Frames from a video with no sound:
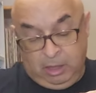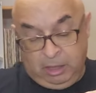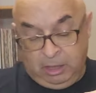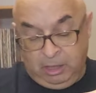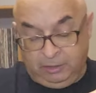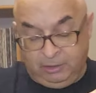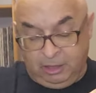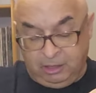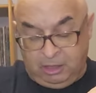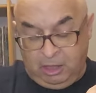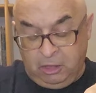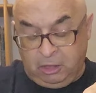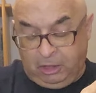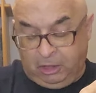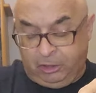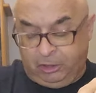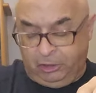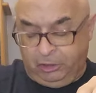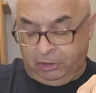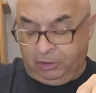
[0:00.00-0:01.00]
So there's those
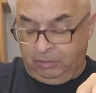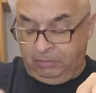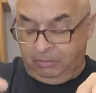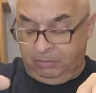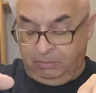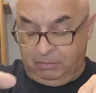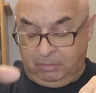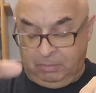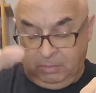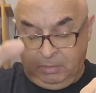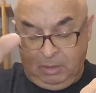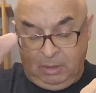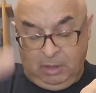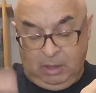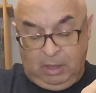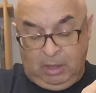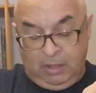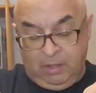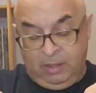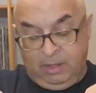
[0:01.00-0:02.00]
issues.
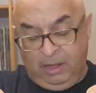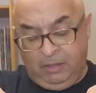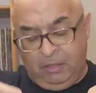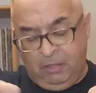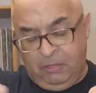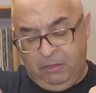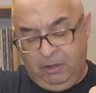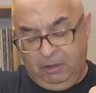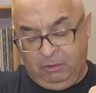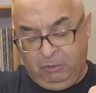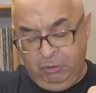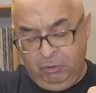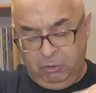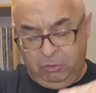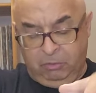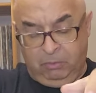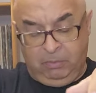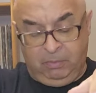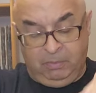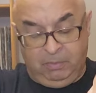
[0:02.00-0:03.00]
The other thing
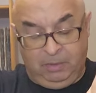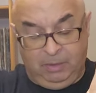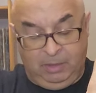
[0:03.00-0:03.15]
too